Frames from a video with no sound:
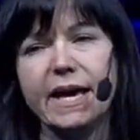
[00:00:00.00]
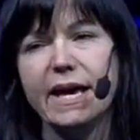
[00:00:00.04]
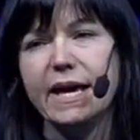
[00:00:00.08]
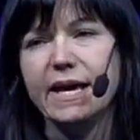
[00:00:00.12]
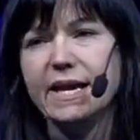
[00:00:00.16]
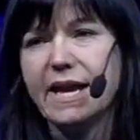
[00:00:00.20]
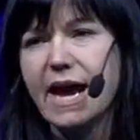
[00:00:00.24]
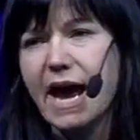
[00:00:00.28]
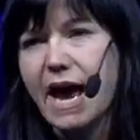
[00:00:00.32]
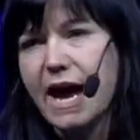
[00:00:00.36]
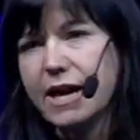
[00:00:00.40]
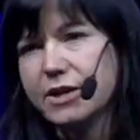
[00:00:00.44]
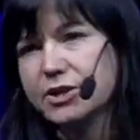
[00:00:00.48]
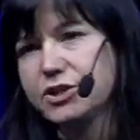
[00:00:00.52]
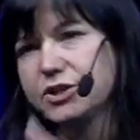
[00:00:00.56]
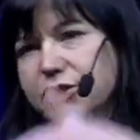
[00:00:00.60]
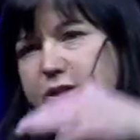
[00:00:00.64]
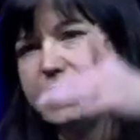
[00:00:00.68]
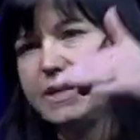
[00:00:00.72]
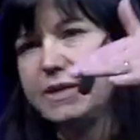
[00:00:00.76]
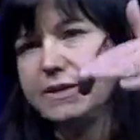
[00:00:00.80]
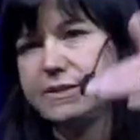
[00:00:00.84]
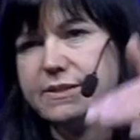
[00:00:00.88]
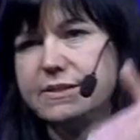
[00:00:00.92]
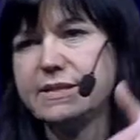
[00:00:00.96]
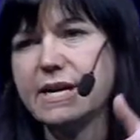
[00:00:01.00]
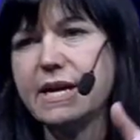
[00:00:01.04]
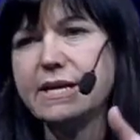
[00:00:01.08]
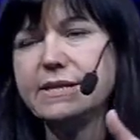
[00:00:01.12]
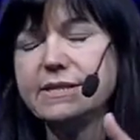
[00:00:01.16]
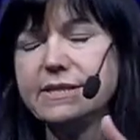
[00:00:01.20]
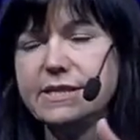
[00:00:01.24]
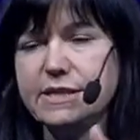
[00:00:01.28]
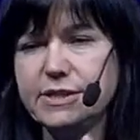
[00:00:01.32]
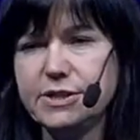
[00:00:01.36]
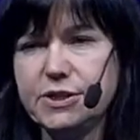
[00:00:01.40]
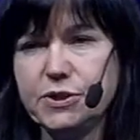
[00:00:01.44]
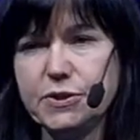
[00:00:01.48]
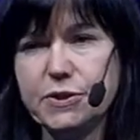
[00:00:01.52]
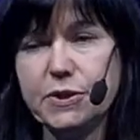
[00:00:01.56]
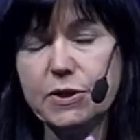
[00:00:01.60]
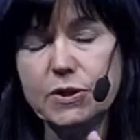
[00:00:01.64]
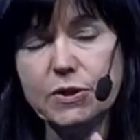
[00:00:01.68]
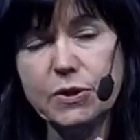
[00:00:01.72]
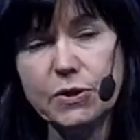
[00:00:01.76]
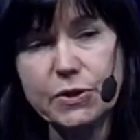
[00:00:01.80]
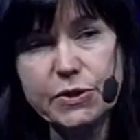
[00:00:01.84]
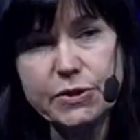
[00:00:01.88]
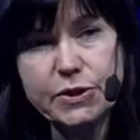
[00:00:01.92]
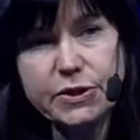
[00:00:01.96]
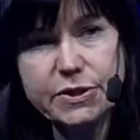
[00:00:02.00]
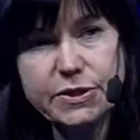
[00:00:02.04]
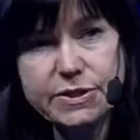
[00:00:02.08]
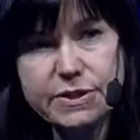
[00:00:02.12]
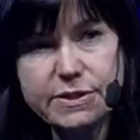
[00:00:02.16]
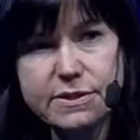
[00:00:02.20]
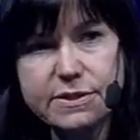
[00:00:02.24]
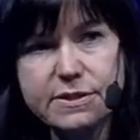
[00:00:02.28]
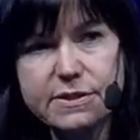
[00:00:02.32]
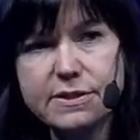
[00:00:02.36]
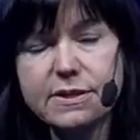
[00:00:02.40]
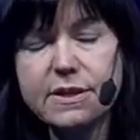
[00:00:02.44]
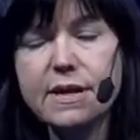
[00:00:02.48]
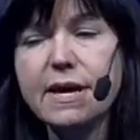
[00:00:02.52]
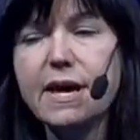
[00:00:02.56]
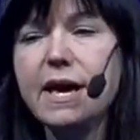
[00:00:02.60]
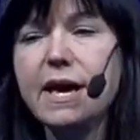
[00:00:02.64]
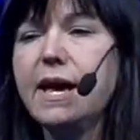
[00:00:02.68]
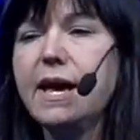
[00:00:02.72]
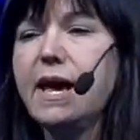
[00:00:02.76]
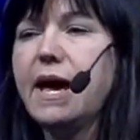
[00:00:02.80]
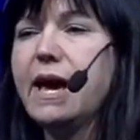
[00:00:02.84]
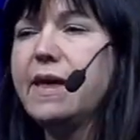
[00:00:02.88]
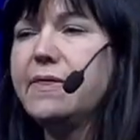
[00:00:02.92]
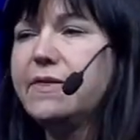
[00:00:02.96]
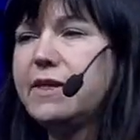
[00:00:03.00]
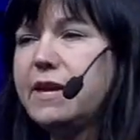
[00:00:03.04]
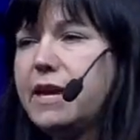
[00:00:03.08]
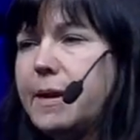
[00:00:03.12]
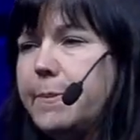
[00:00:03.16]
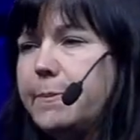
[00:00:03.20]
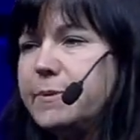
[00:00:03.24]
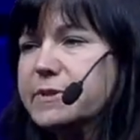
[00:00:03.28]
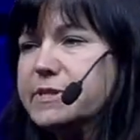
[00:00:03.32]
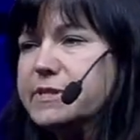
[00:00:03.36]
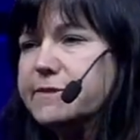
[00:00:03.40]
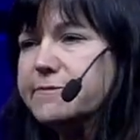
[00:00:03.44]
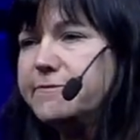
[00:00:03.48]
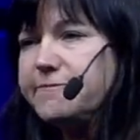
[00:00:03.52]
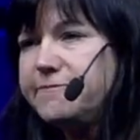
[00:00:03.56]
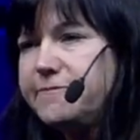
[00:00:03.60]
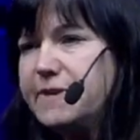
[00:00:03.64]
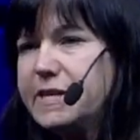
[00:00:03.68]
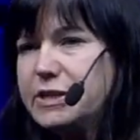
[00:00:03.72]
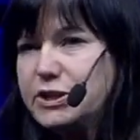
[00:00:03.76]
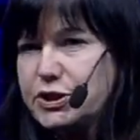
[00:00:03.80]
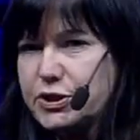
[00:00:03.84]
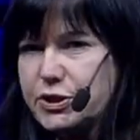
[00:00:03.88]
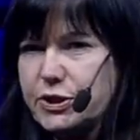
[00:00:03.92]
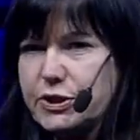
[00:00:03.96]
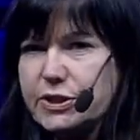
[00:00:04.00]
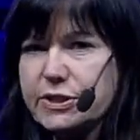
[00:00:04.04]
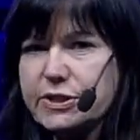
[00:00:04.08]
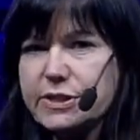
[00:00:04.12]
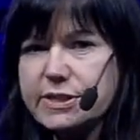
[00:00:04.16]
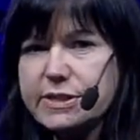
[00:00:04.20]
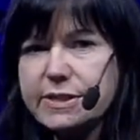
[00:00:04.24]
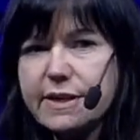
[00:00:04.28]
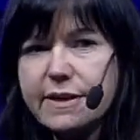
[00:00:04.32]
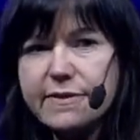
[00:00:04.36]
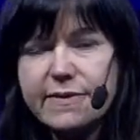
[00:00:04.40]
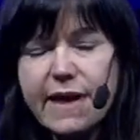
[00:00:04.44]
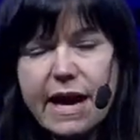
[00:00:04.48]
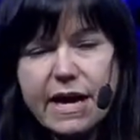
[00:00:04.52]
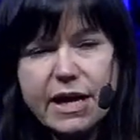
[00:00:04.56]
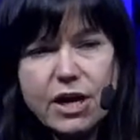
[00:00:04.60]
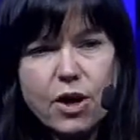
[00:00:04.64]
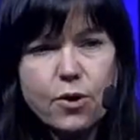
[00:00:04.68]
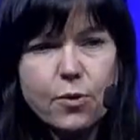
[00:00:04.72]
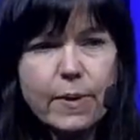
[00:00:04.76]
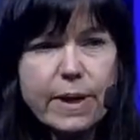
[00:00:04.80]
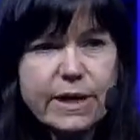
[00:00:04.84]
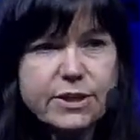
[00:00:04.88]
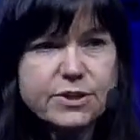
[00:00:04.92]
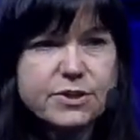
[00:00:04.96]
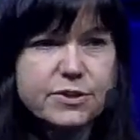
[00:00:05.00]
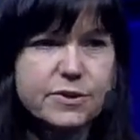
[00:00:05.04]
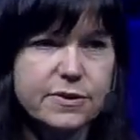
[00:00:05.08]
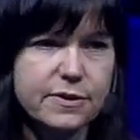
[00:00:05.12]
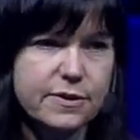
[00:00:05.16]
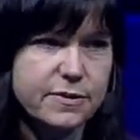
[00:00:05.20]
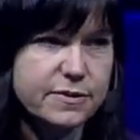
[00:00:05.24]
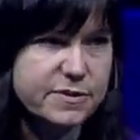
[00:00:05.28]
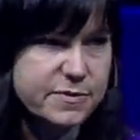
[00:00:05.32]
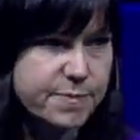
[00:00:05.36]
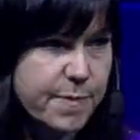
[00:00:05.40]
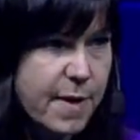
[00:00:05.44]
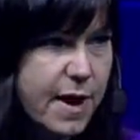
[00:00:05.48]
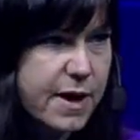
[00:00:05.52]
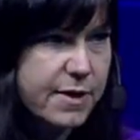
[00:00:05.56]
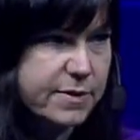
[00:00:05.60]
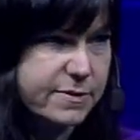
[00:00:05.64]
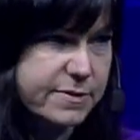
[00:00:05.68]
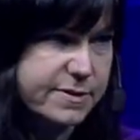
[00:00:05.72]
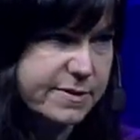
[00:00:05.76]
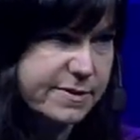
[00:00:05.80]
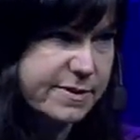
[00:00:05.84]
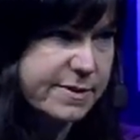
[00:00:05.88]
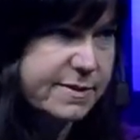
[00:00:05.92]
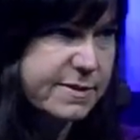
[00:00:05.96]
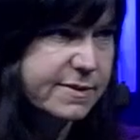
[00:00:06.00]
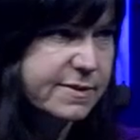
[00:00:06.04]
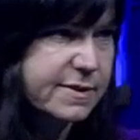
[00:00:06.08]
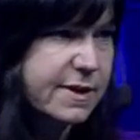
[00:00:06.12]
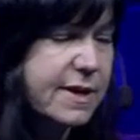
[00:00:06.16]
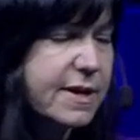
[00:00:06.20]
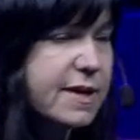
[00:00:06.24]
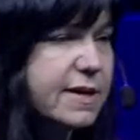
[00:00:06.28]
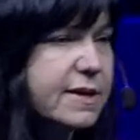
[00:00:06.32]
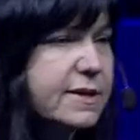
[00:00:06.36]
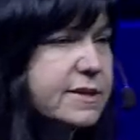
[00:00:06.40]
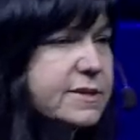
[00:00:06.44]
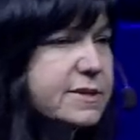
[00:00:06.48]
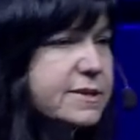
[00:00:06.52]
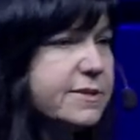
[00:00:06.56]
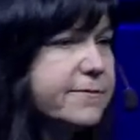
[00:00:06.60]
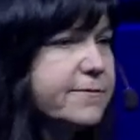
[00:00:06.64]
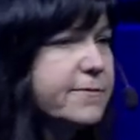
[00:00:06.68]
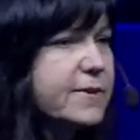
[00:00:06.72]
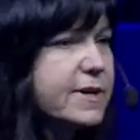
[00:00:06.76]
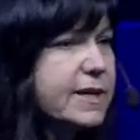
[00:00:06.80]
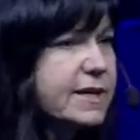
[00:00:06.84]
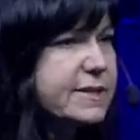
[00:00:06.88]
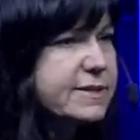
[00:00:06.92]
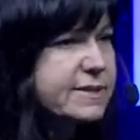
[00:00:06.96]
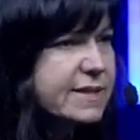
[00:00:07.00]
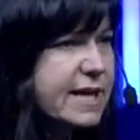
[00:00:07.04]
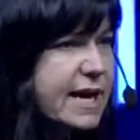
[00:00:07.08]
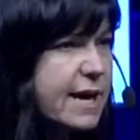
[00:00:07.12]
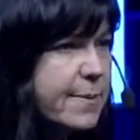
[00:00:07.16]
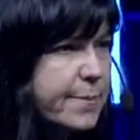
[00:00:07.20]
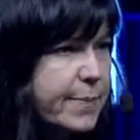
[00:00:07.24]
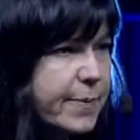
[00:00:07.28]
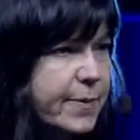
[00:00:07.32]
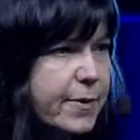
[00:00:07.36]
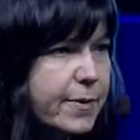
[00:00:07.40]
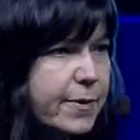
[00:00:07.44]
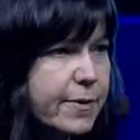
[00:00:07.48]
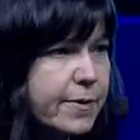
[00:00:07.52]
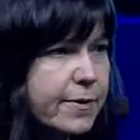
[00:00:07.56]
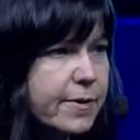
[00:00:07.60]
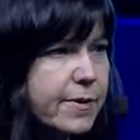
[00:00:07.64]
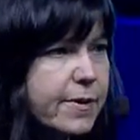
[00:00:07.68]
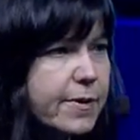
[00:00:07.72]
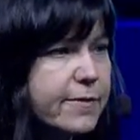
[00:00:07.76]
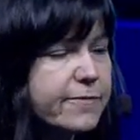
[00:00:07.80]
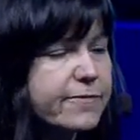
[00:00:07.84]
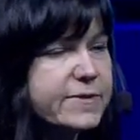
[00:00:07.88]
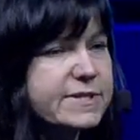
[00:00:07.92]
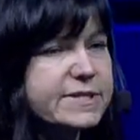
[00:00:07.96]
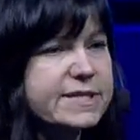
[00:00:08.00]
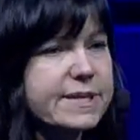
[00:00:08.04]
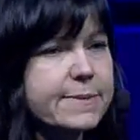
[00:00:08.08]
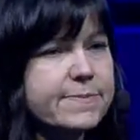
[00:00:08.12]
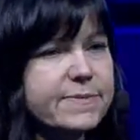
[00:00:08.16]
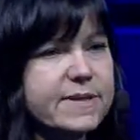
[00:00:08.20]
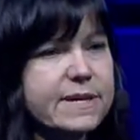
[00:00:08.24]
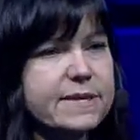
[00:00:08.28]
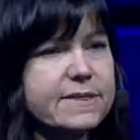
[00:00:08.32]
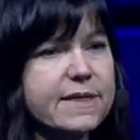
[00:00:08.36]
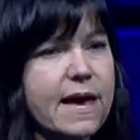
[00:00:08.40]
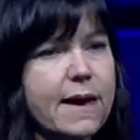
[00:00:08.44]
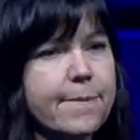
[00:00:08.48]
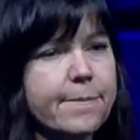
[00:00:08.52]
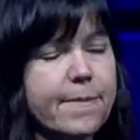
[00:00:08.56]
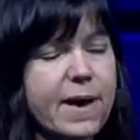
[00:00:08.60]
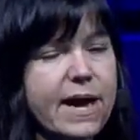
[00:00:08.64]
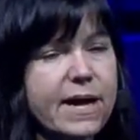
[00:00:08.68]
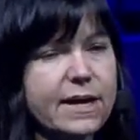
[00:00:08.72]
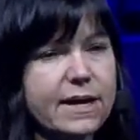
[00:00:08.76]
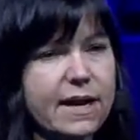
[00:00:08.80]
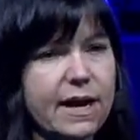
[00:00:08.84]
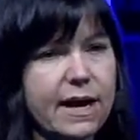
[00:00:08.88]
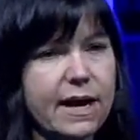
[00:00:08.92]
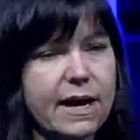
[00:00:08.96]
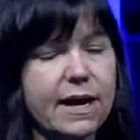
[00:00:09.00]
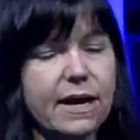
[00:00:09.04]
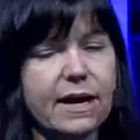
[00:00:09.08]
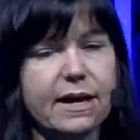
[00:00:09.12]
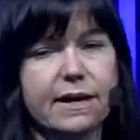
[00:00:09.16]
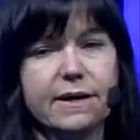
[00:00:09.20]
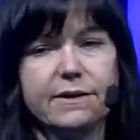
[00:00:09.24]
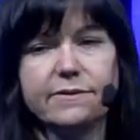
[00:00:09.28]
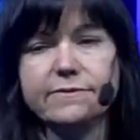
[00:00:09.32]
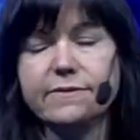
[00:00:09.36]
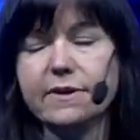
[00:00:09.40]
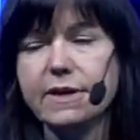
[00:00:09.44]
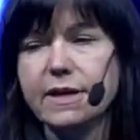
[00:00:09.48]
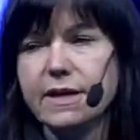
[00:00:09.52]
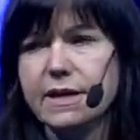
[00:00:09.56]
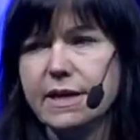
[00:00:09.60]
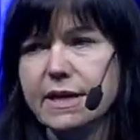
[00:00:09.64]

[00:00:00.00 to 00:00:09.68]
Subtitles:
It actually extends into the learners and the numbers of features that go into those models. So for example, for something that might have